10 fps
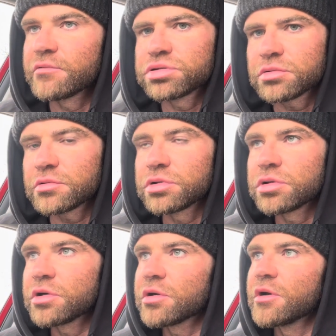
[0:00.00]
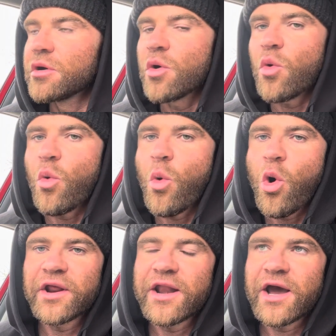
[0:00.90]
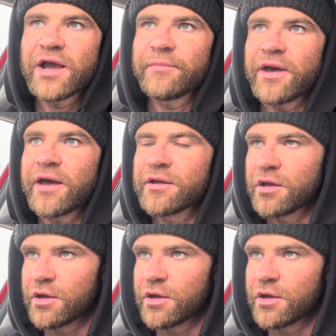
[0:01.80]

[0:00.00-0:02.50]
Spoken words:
Oh, what a nightmare.